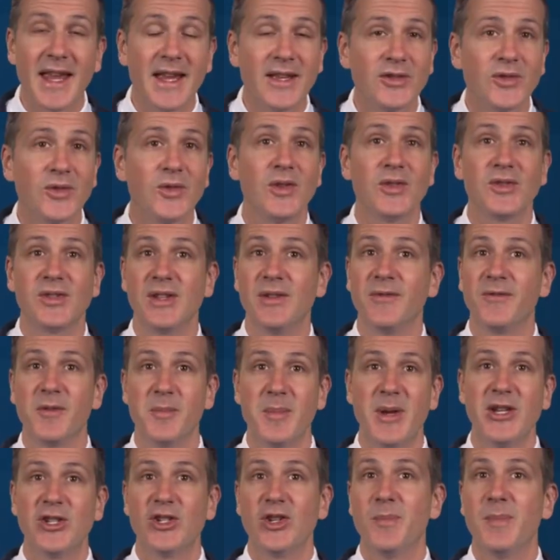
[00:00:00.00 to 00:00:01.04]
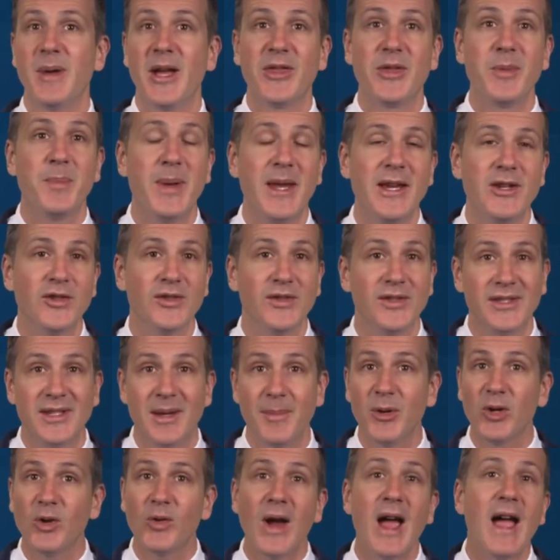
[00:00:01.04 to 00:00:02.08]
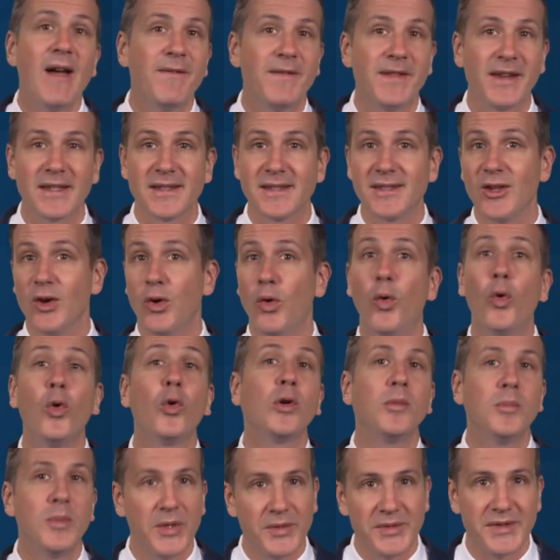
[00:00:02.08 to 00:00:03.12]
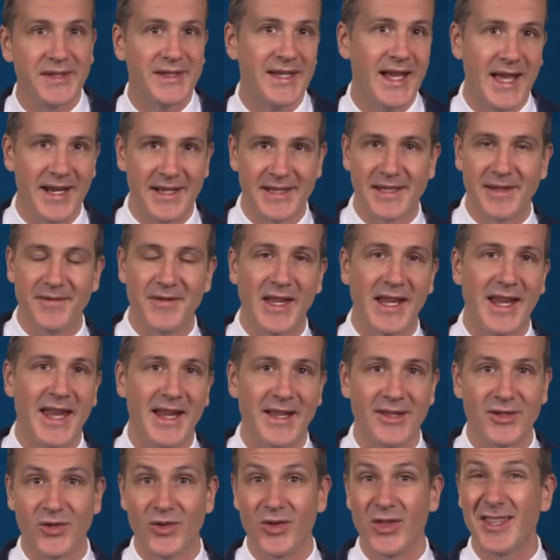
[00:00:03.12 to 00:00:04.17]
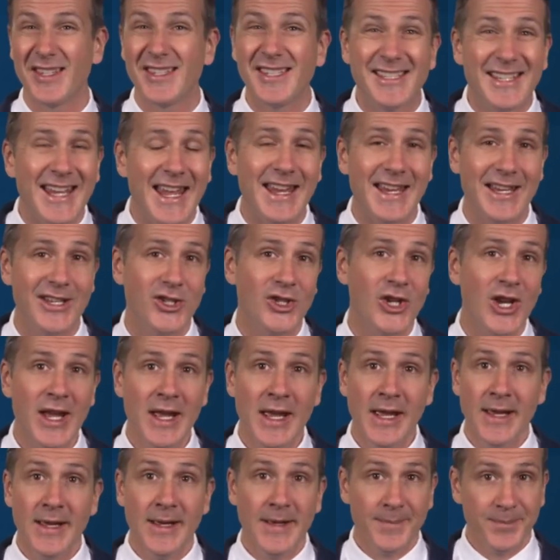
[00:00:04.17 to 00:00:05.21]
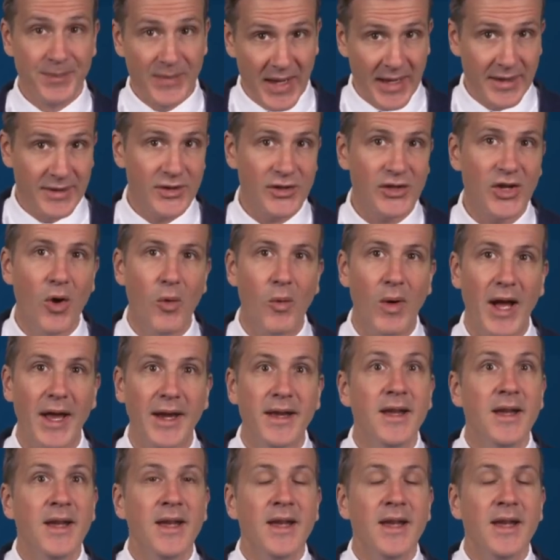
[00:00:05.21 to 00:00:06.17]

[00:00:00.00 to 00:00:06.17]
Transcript: cancer, there's information about the patient's demographics, the hormone status of the cancer, the stage, and so on.